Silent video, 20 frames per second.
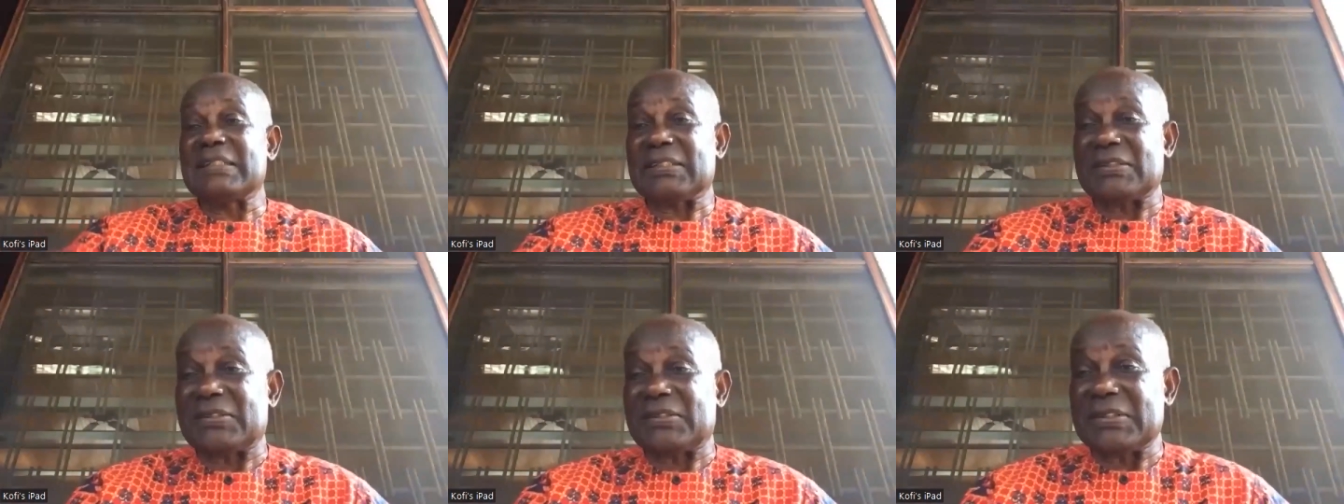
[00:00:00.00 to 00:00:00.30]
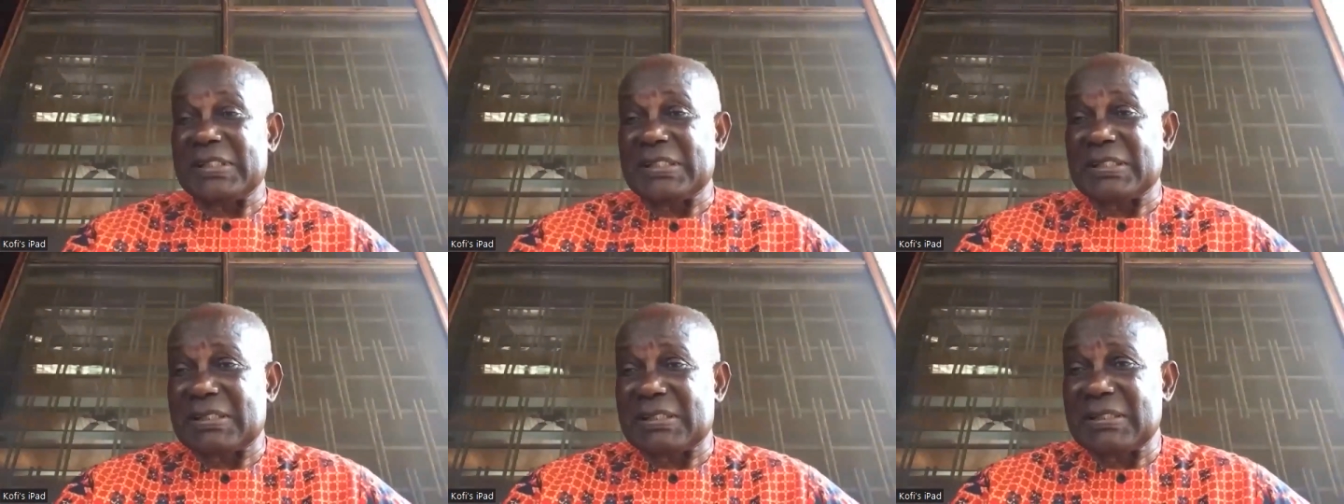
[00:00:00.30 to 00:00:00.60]

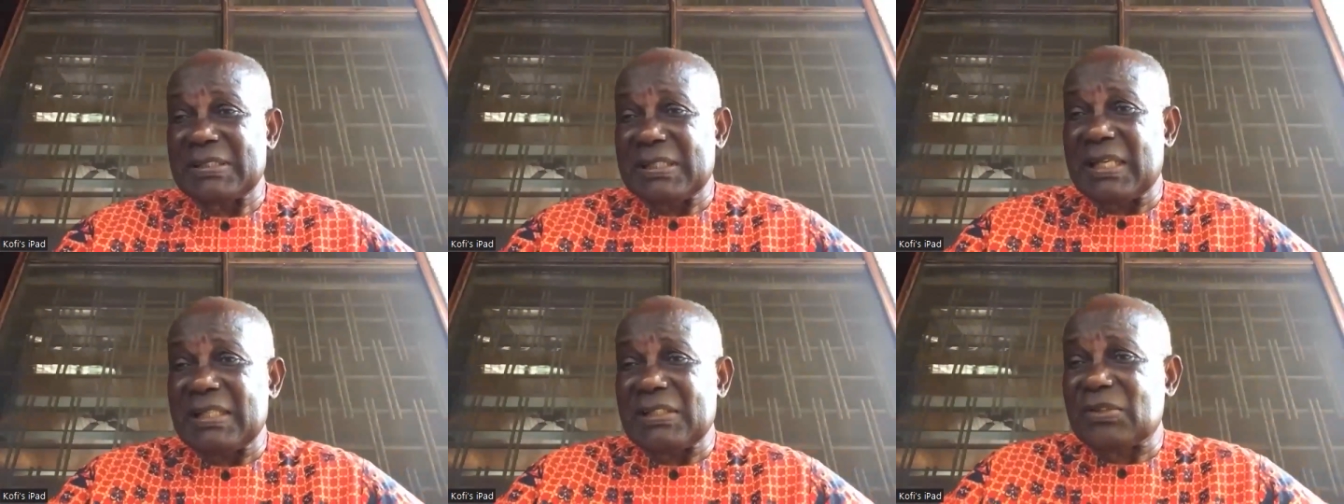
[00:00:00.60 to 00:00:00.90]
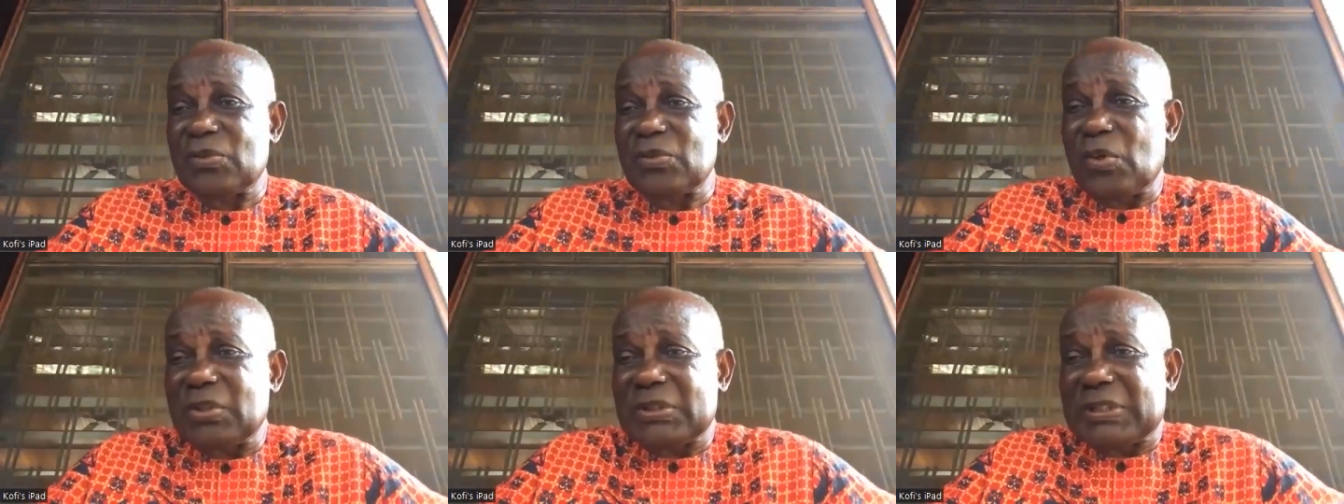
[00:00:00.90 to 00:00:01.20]
street? There's
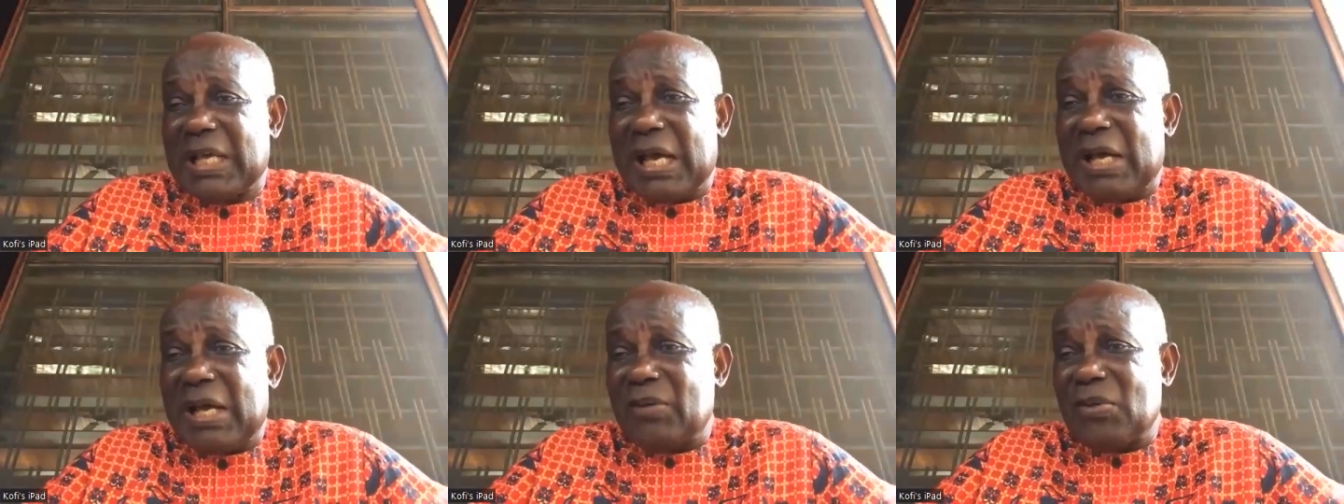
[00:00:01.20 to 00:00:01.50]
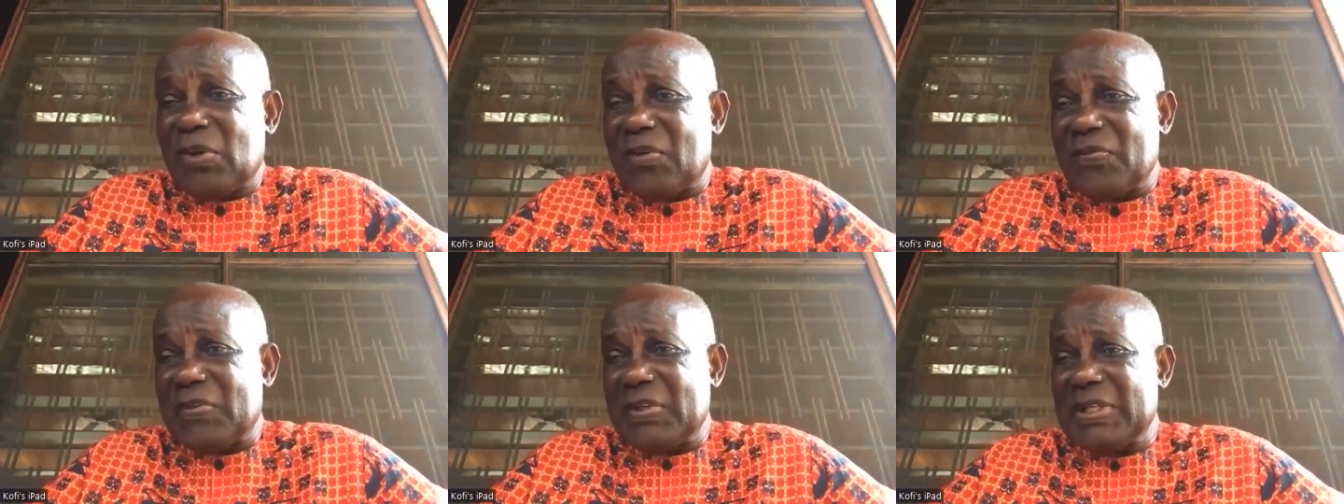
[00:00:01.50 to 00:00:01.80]
no mm-hmm.
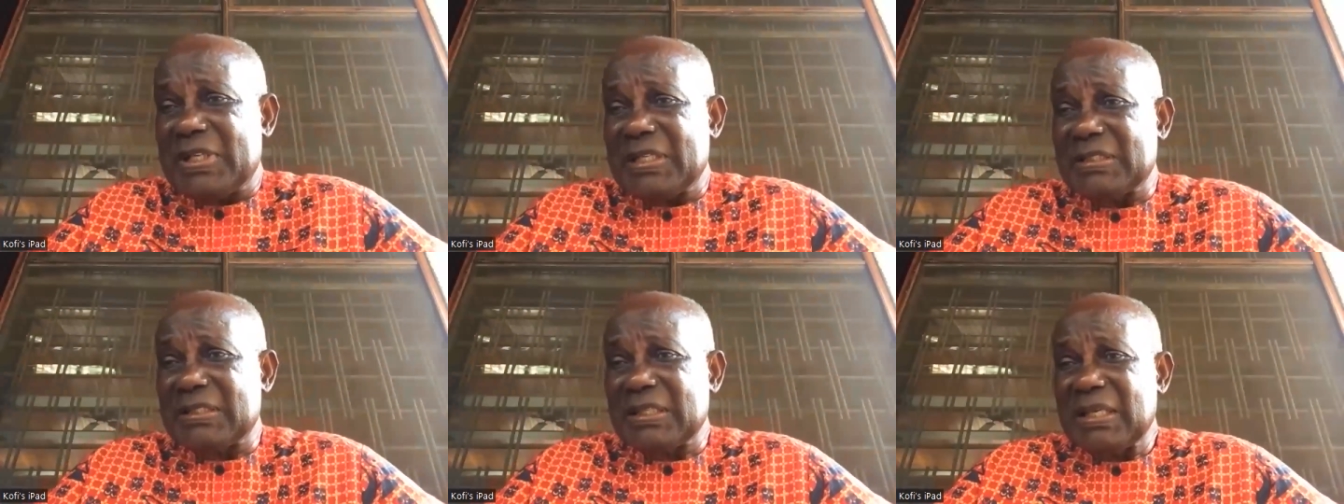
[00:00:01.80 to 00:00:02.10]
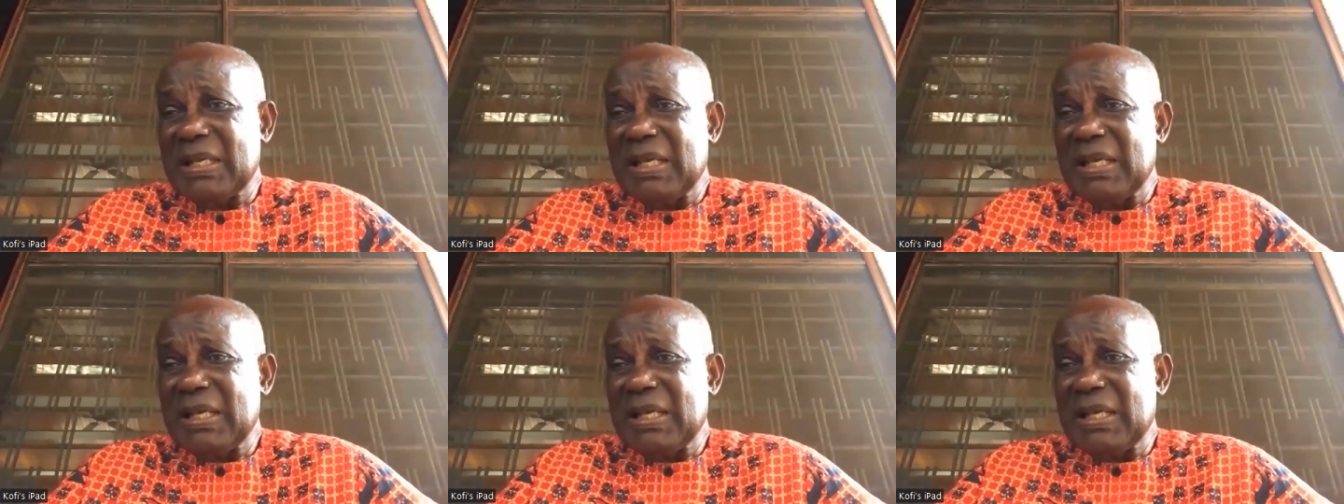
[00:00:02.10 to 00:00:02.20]
town or village.